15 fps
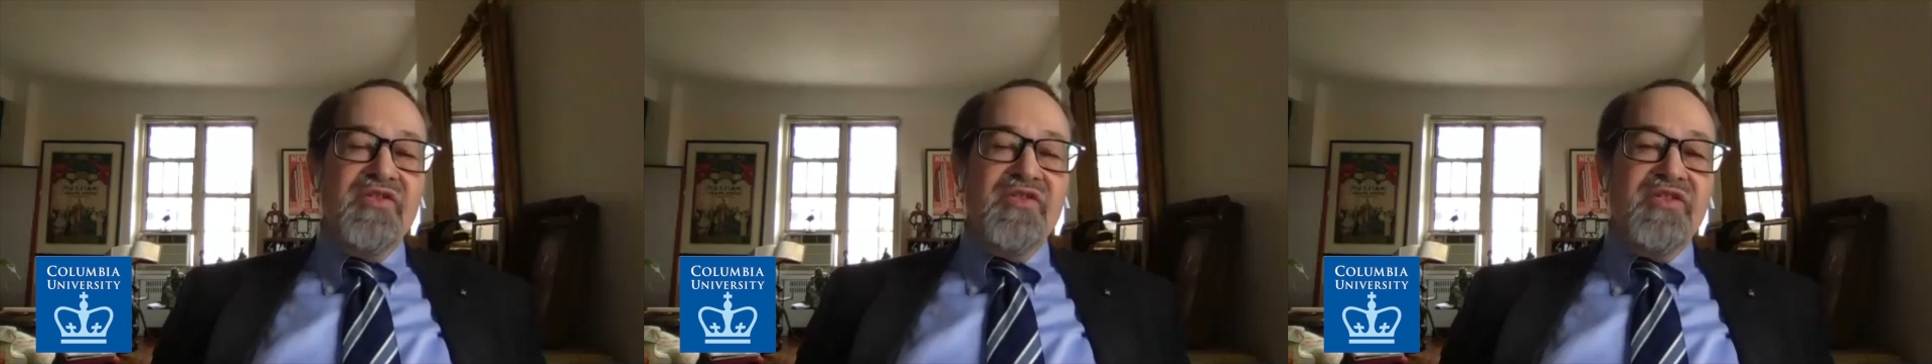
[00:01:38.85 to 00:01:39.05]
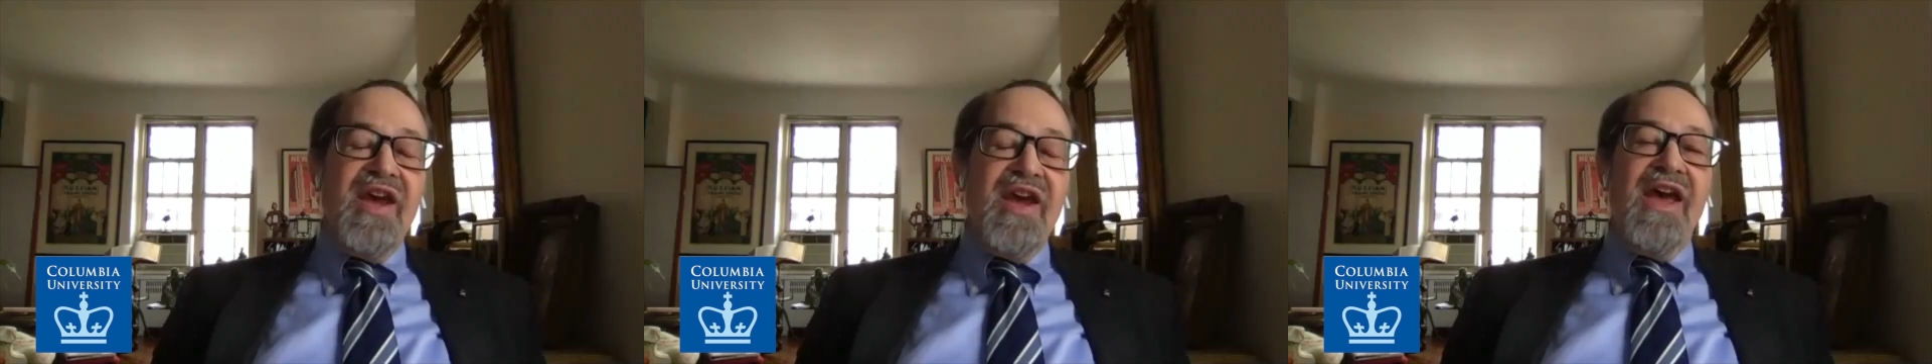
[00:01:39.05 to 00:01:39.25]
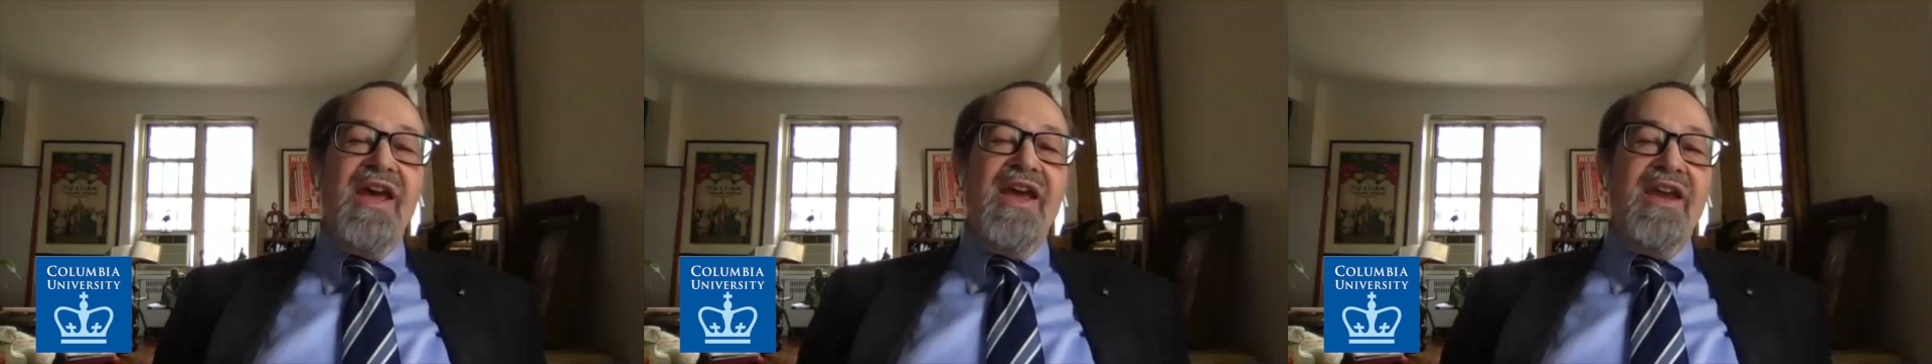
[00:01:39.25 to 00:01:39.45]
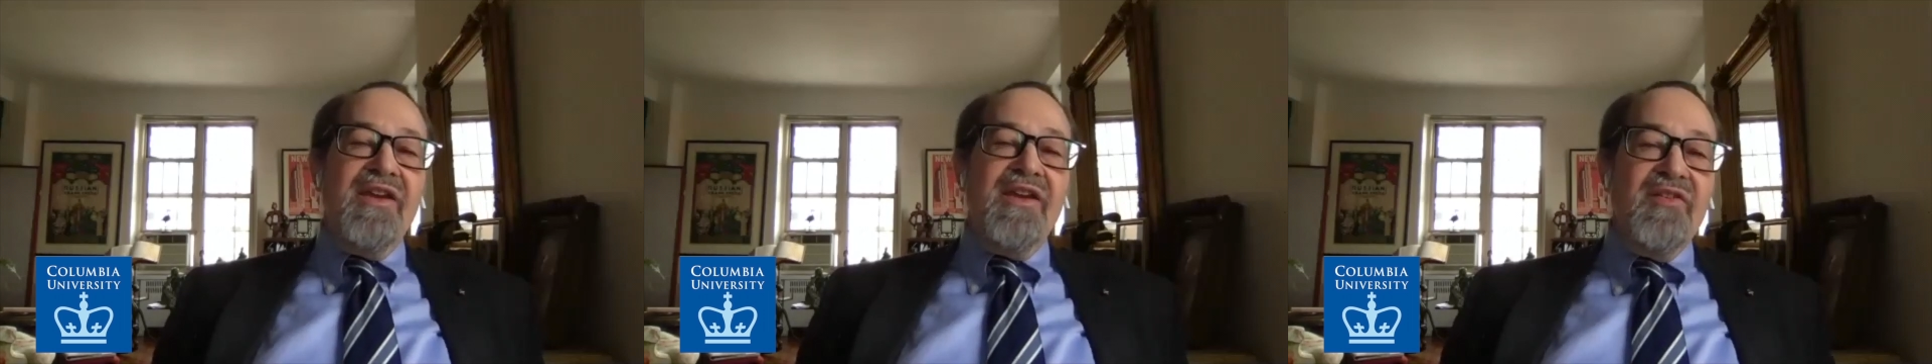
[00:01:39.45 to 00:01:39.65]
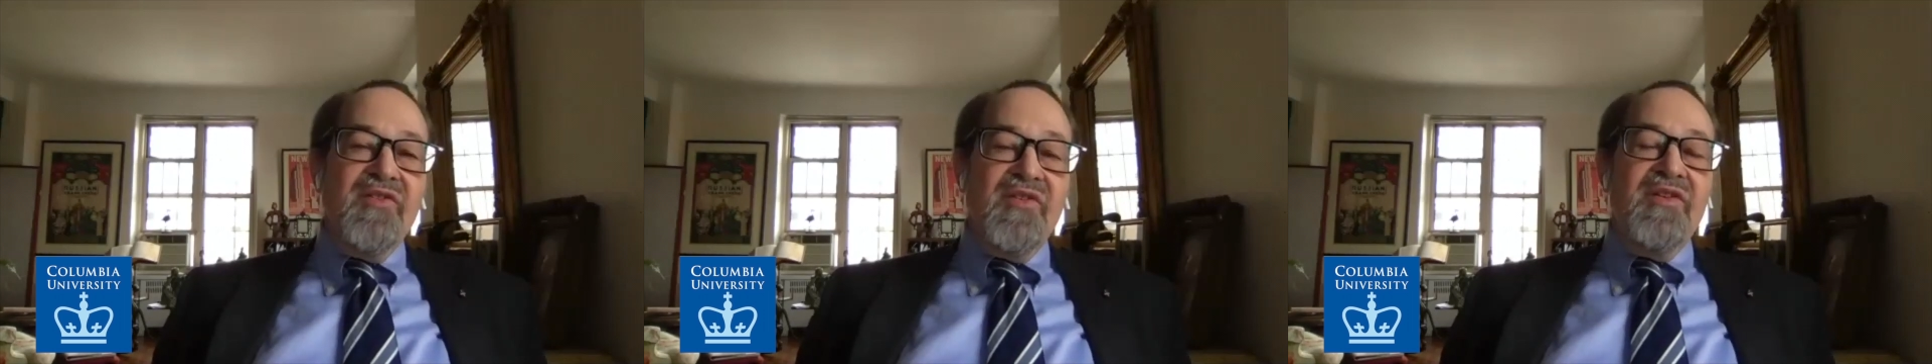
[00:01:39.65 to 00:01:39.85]

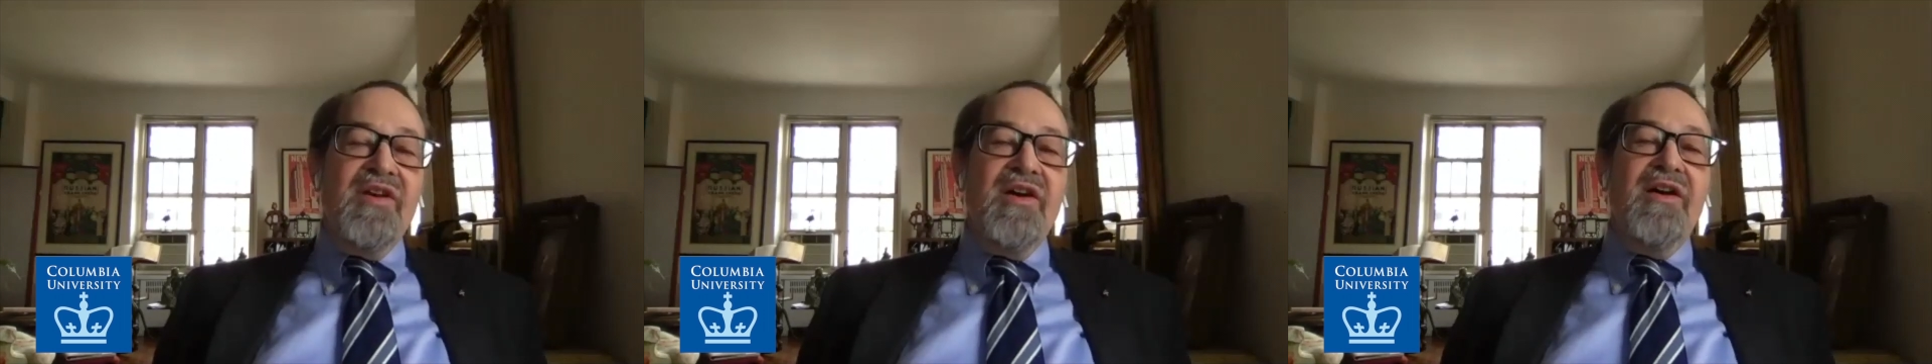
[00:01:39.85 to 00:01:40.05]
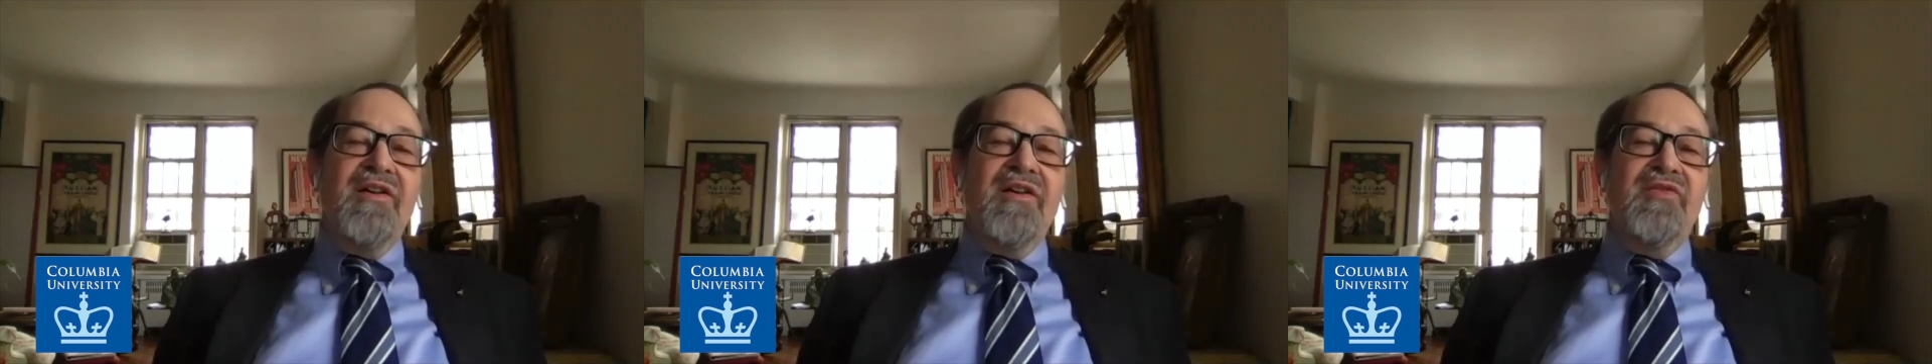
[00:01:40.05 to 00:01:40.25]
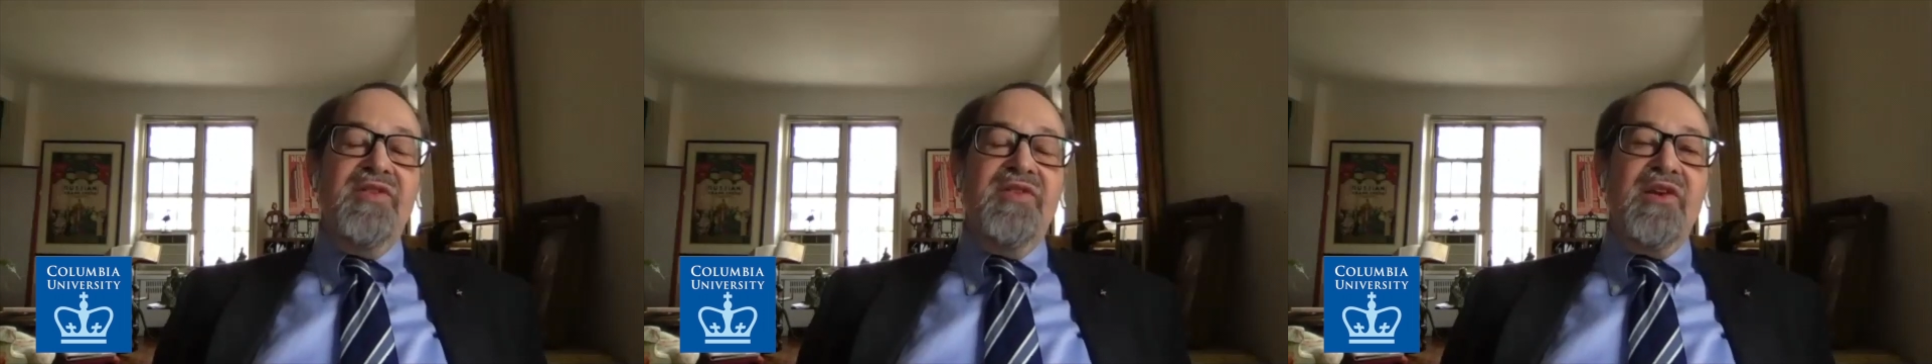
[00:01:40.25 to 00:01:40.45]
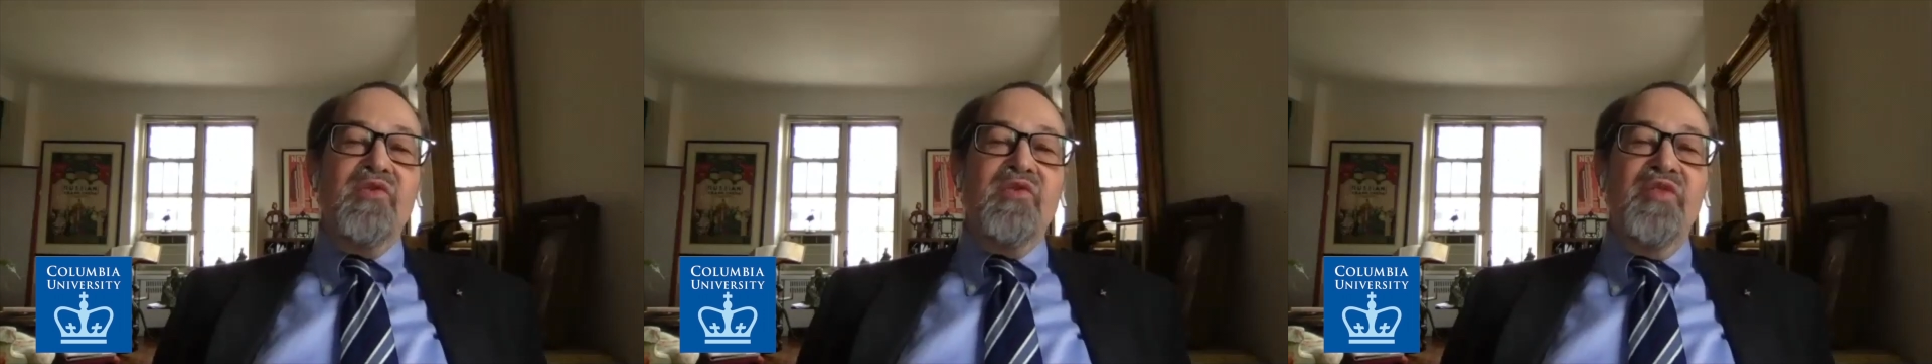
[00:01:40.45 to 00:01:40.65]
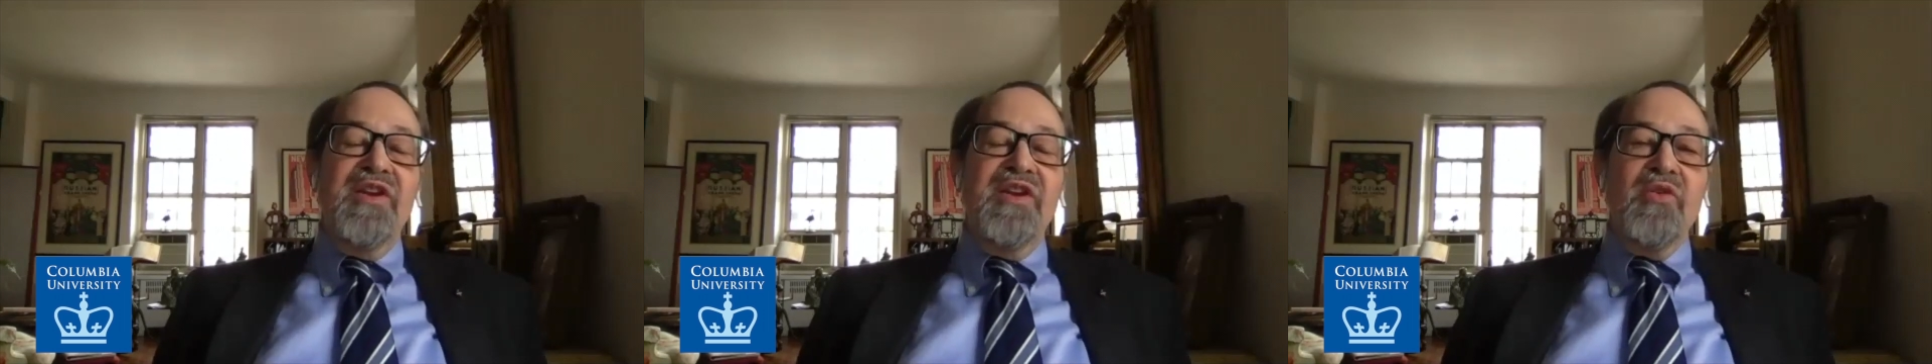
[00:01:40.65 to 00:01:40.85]
staying 6
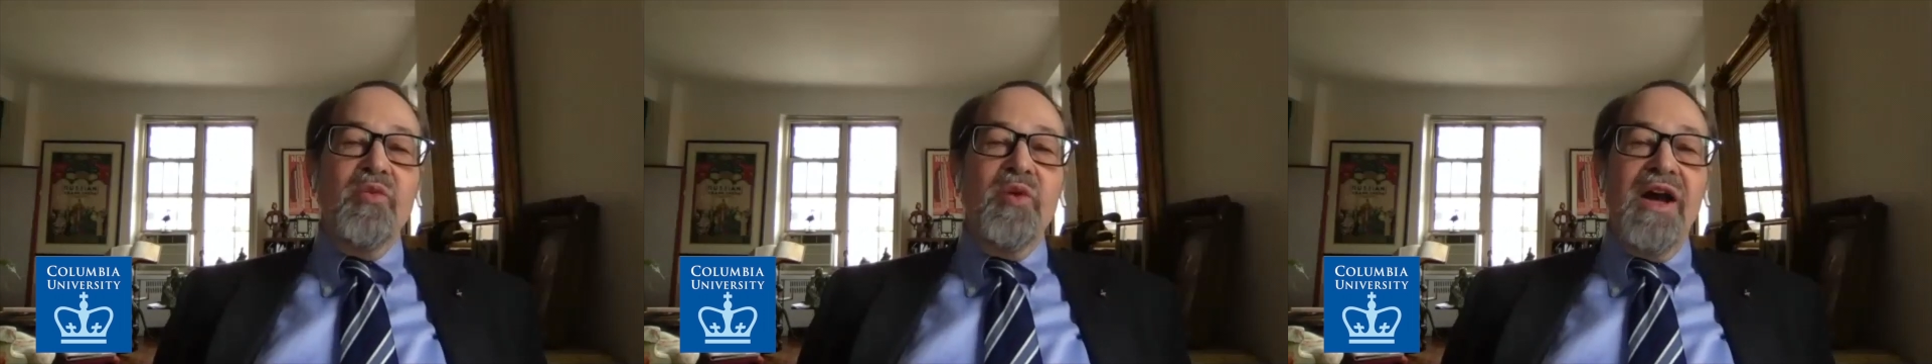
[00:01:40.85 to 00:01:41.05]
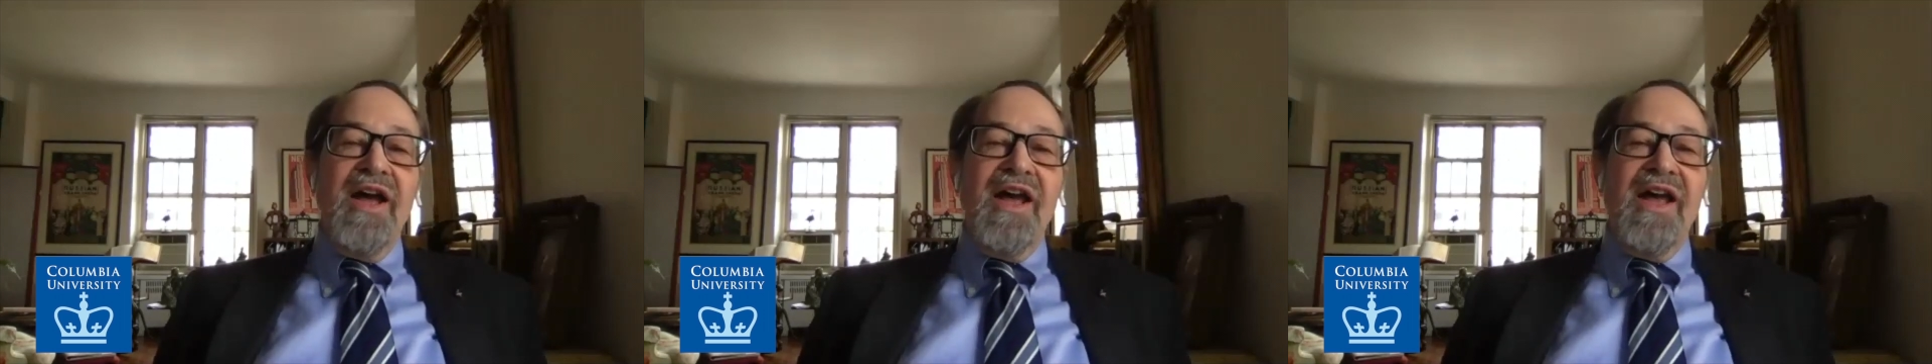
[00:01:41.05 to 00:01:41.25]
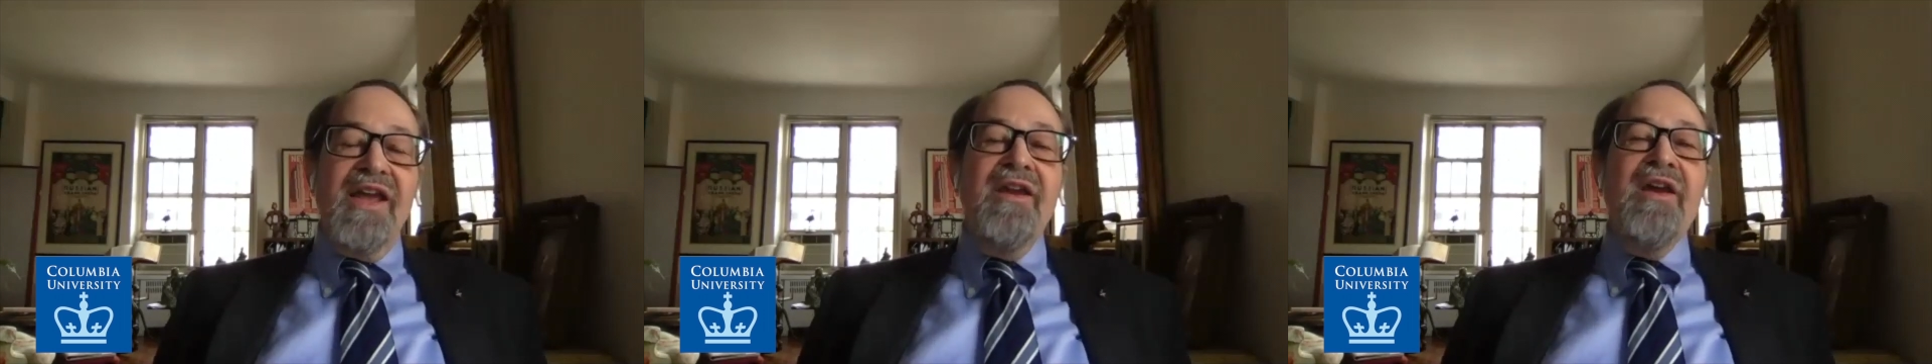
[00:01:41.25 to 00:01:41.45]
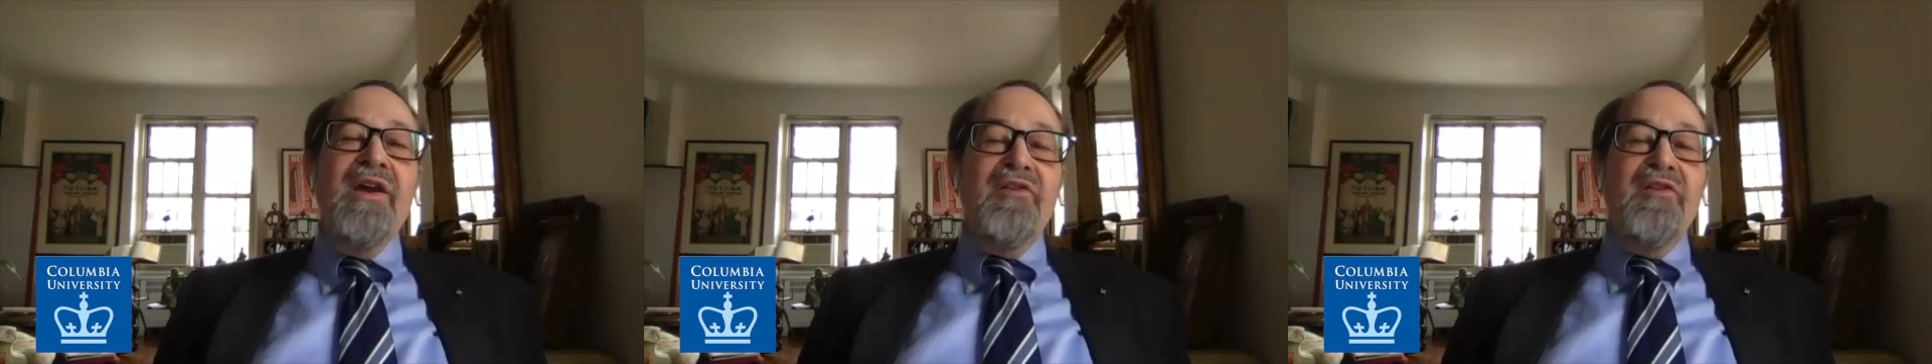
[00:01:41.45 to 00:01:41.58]
feet away,